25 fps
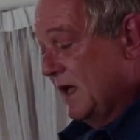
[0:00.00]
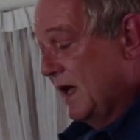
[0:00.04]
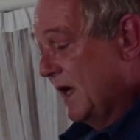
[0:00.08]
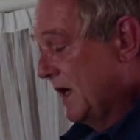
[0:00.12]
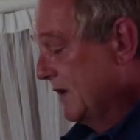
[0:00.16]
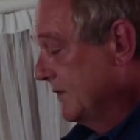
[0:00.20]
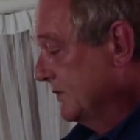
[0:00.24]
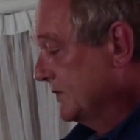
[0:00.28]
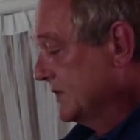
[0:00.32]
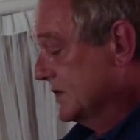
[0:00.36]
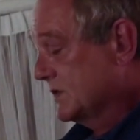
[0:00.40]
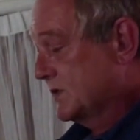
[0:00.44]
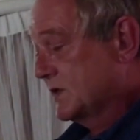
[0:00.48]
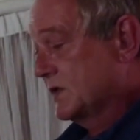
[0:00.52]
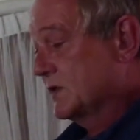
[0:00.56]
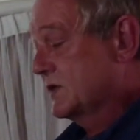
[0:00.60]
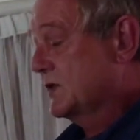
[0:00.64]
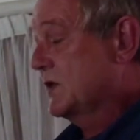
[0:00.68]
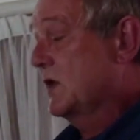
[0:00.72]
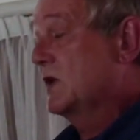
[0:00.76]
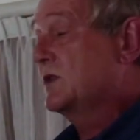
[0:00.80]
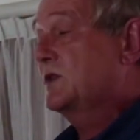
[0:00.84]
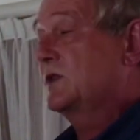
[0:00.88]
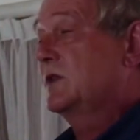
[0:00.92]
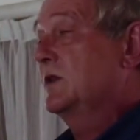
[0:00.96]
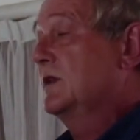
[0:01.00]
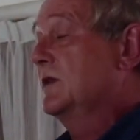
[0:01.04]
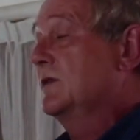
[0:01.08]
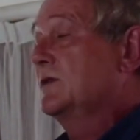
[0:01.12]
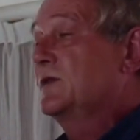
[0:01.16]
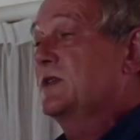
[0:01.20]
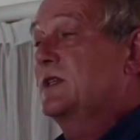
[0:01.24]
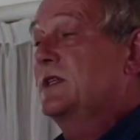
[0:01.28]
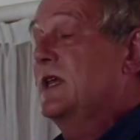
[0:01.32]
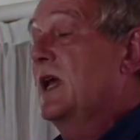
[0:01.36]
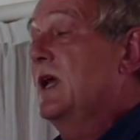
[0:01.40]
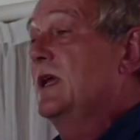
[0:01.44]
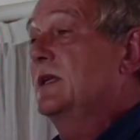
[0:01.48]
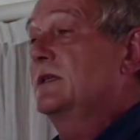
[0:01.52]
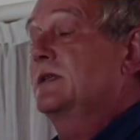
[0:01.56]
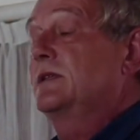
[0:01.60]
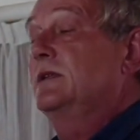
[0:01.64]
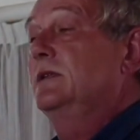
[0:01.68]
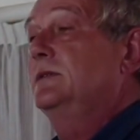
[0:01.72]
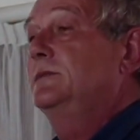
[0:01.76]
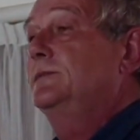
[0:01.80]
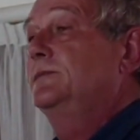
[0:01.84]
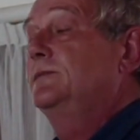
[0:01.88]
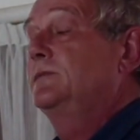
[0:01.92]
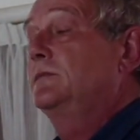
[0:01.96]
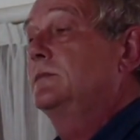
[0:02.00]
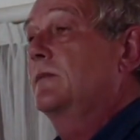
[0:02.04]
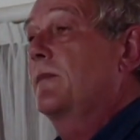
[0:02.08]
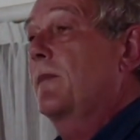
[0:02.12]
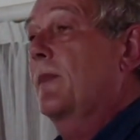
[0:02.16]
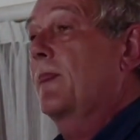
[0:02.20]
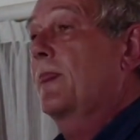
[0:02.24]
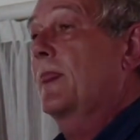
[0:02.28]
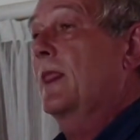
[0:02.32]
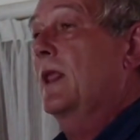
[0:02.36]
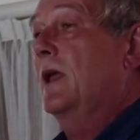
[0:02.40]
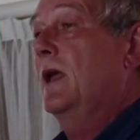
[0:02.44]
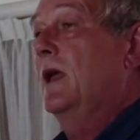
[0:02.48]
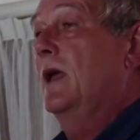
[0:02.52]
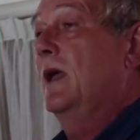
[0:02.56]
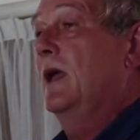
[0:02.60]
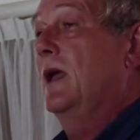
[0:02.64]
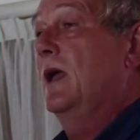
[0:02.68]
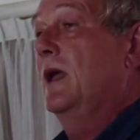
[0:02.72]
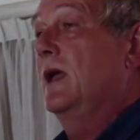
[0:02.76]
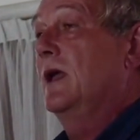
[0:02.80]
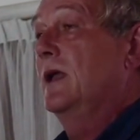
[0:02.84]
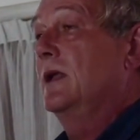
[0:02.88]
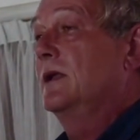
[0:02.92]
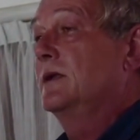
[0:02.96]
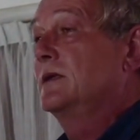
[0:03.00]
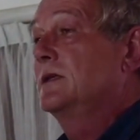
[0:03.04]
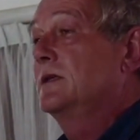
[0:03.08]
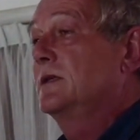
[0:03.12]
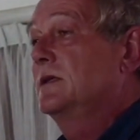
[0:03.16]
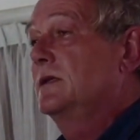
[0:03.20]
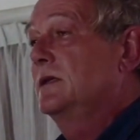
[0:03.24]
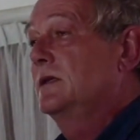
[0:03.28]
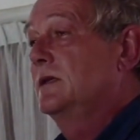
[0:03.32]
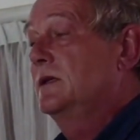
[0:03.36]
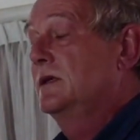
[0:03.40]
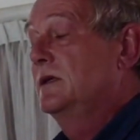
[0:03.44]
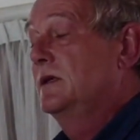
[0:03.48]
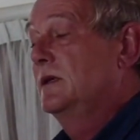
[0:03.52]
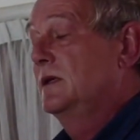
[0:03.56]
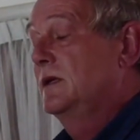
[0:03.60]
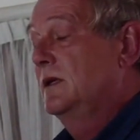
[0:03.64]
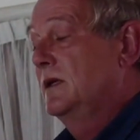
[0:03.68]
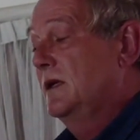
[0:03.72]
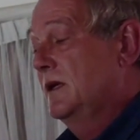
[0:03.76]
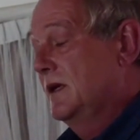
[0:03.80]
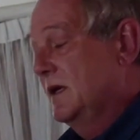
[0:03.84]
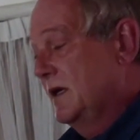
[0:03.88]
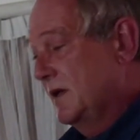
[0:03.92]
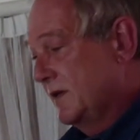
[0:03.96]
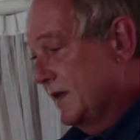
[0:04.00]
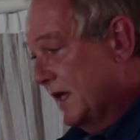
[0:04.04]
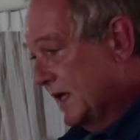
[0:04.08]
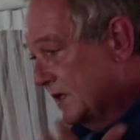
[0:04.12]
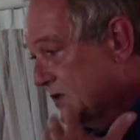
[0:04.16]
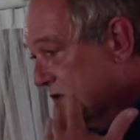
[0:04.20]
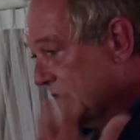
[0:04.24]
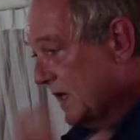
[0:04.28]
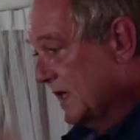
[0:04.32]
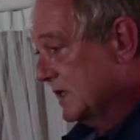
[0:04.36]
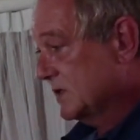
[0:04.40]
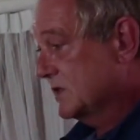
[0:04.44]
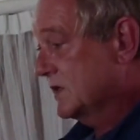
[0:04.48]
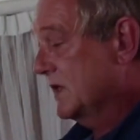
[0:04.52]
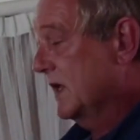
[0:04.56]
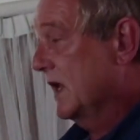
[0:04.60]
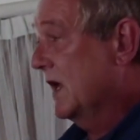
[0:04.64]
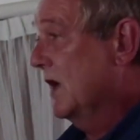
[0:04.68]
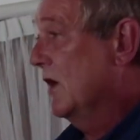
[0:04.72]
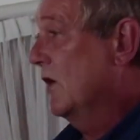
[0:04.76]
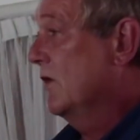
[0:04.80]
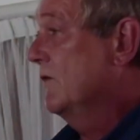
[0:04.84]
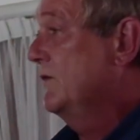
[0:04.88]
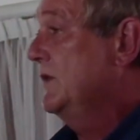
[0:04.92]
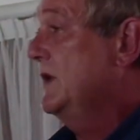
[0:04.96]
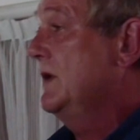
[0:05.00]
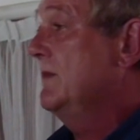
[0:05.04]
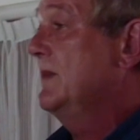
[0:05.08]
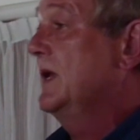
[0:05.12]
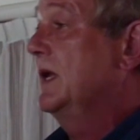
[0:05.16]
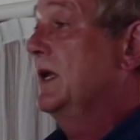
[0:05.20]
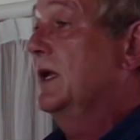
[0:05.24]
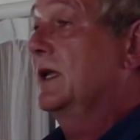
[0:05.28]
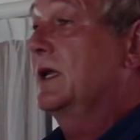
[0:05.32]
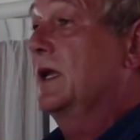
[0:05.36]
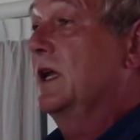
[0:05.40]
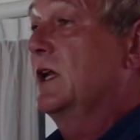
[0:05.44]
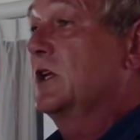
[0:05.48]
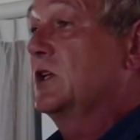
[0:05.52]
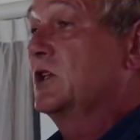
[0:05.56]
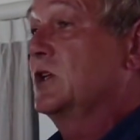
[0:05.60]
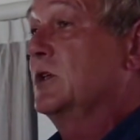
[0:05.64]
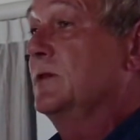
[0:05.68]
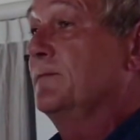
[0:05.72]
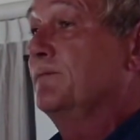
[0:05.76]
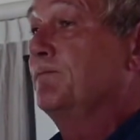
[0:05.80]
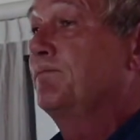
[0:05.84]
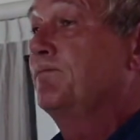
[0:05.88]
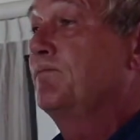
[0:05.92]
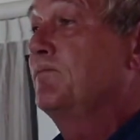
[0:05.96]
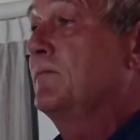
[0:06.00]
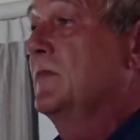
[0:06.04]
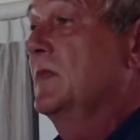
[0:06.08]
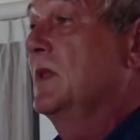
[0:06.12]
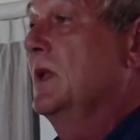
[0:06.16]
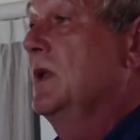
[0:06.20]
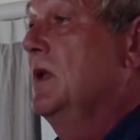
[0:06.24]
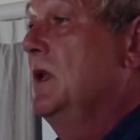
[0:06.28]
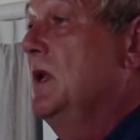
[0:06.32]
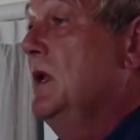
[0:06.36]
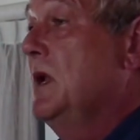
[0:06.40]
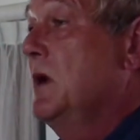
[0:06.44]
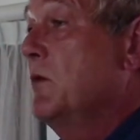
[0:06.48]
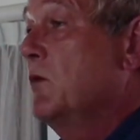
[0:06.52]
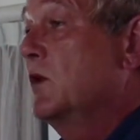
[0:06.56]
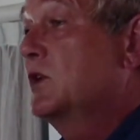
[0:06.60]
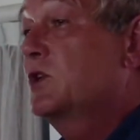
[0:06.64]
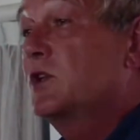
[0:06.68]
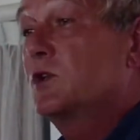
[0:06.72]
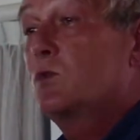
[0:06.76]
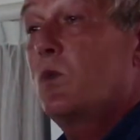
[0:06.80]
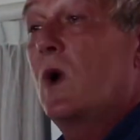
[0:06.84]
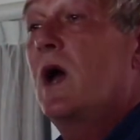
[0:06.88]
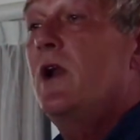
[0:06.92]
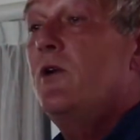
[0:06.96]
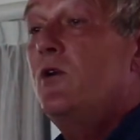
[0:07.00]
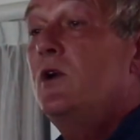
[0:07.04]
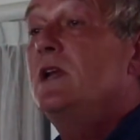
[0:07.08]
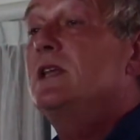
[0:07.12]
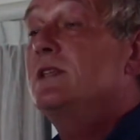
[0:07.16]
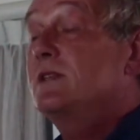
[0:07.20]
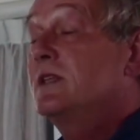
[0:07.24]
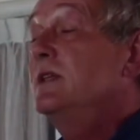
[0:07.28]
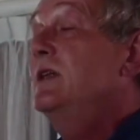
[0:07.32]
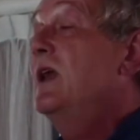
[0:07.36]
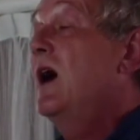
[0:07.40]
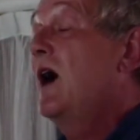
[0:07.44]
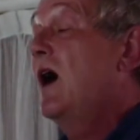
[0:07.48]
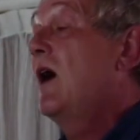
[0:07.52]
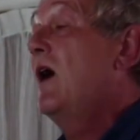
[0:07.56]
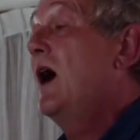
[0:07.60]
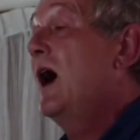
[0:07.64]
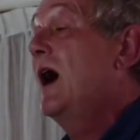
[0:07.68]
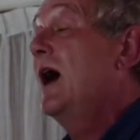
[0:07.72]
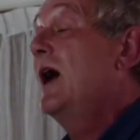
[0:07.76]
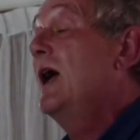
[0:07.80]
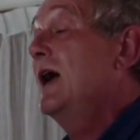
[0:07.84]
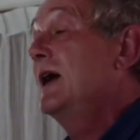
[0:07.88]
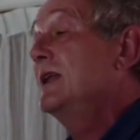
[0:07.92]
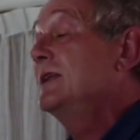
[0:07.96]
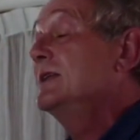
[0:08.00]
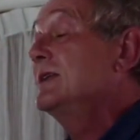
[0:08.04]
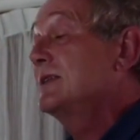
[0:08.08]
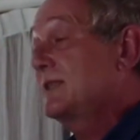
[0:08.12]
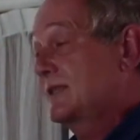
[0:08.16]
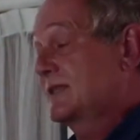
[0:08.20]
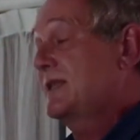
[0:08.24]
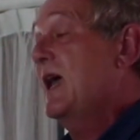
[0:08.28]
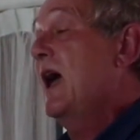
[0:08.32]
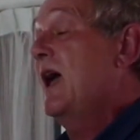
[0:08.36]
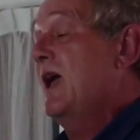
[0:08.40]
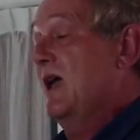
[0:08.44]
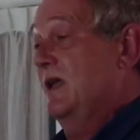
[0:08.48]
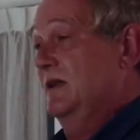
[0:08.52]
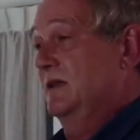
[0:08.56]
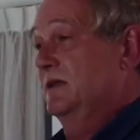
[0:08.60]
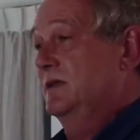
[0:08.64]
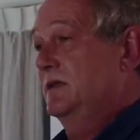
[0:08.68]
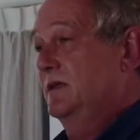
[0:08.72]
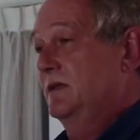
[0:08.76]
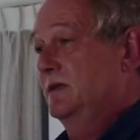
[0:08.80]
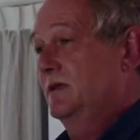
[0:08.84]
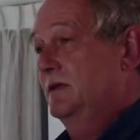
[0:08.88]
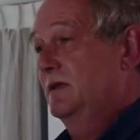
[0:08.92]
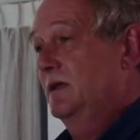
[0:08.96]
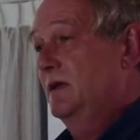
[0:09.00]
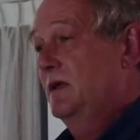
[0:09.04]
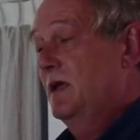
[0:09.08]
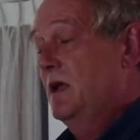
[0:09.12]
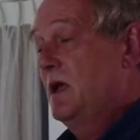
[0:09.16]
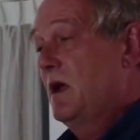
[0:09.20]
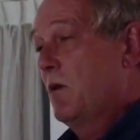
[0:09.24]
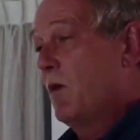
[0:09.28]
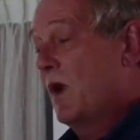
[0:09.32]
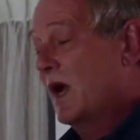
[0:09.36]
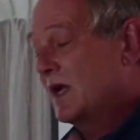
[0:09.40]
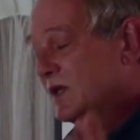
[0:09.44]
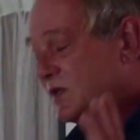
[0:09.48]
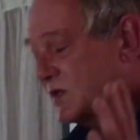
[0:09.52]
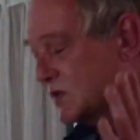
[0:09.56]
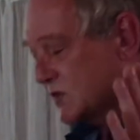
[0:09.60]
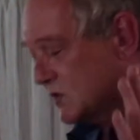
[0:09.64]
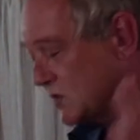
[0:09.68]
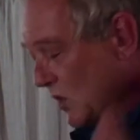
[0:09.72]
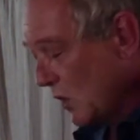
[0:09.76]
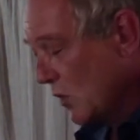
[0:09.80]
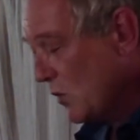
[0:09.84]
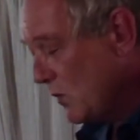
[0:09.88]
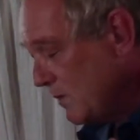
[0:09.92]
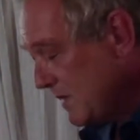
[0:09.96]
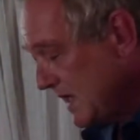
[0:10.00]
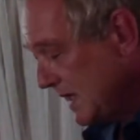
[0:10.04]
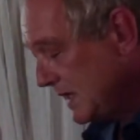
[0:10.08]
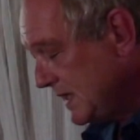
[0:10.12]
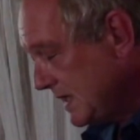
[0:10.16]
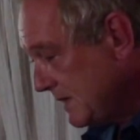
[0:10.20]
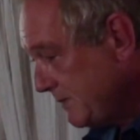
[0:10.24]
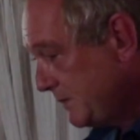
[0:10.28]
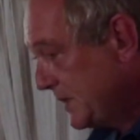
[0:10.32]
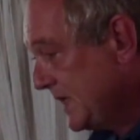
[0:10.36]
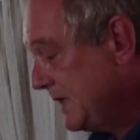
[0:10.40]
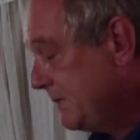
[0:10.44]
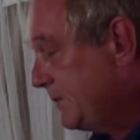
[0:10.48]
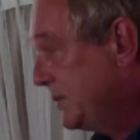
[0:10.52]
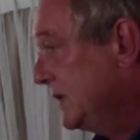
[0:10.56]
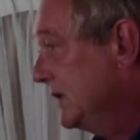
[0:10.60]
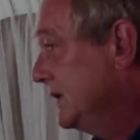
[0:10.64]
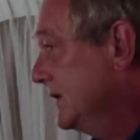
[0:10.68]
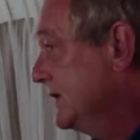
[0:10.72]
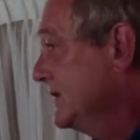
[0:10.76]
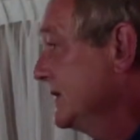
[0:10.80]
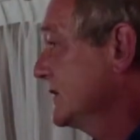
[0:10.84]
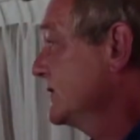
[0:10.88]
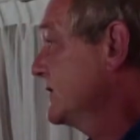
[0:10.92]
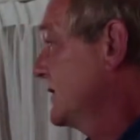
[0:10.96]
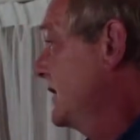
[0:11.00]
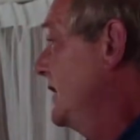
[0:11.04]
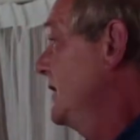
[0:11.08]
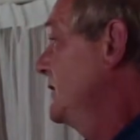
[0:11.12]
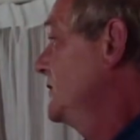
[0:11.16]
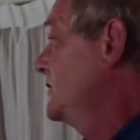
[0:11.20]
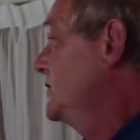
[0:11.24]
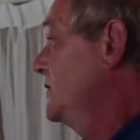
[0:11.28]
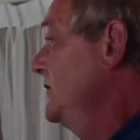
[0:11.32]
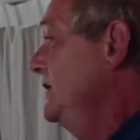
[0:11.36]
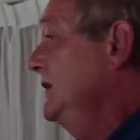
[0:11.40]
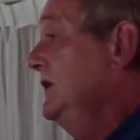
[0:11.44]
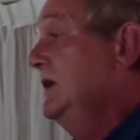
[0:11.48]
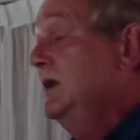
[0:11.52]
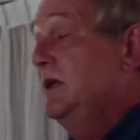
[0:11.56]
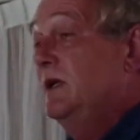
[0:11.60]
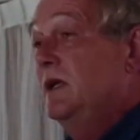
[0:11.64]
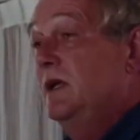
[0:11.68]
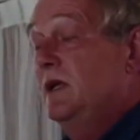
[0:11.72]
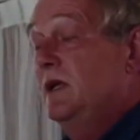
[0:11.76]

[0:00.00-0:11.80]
out of this dissociative state, and they changed the ARV medication which is one reason now I understand why so many people in this country